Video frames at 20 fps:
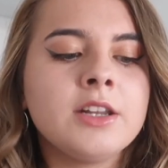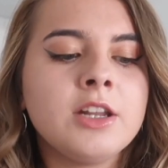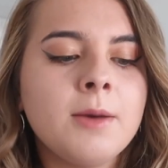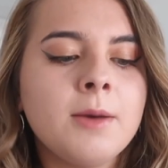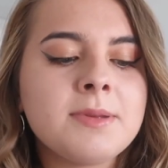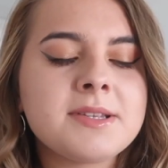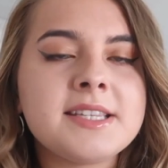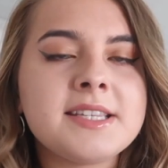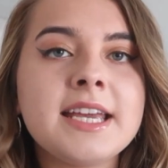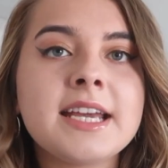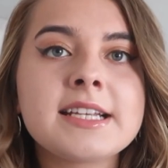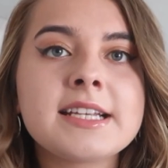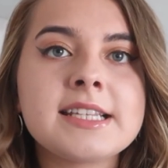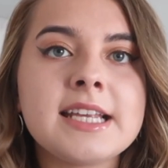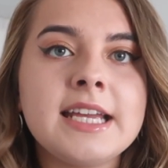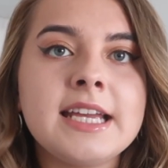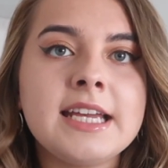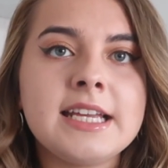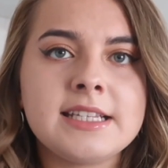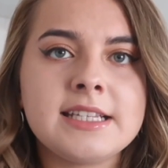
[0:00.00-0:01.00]
Number six
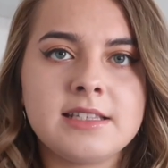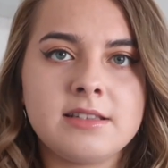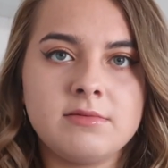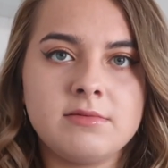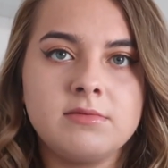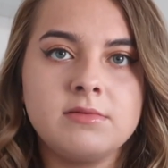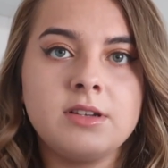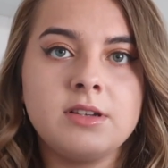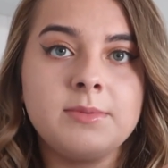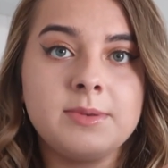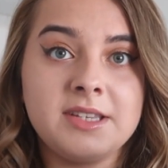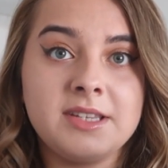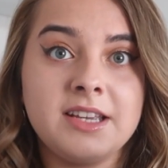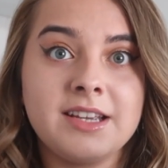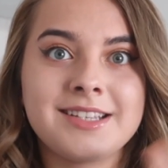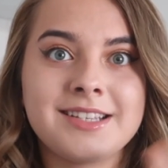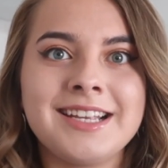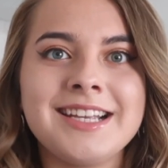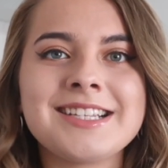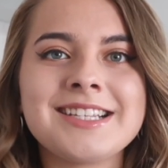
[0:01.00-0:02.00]
is
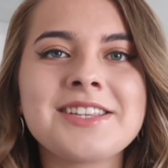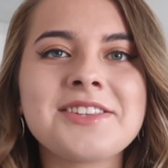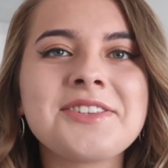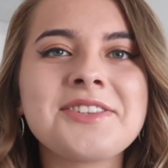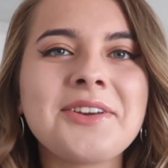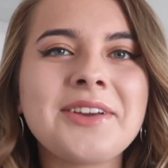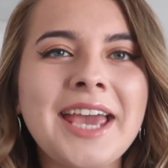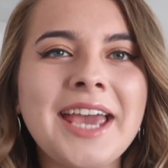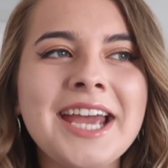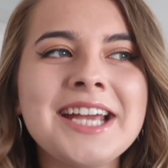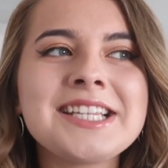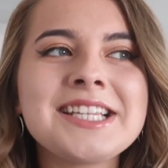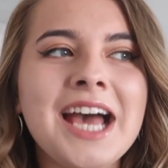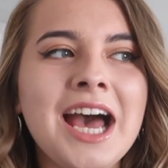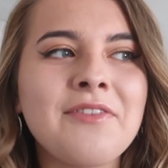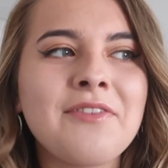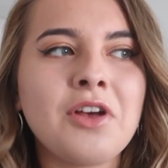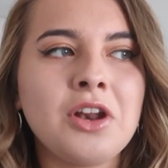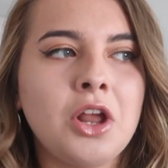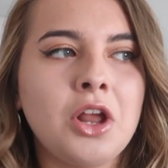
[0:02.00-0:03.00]
it's okay to
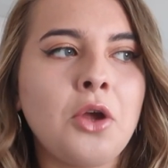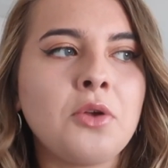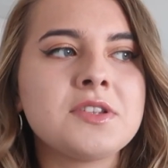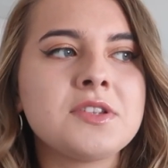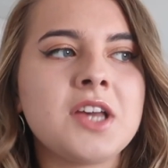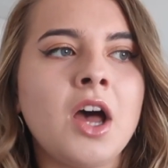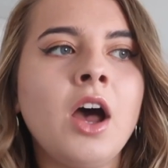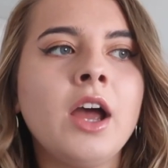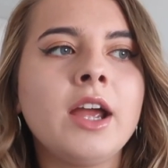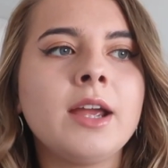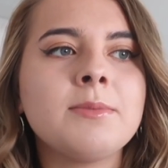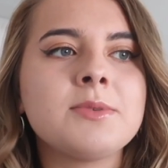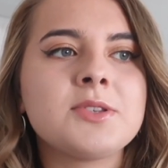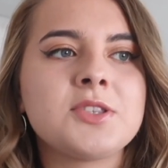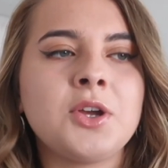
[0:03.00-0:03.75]
have alone time.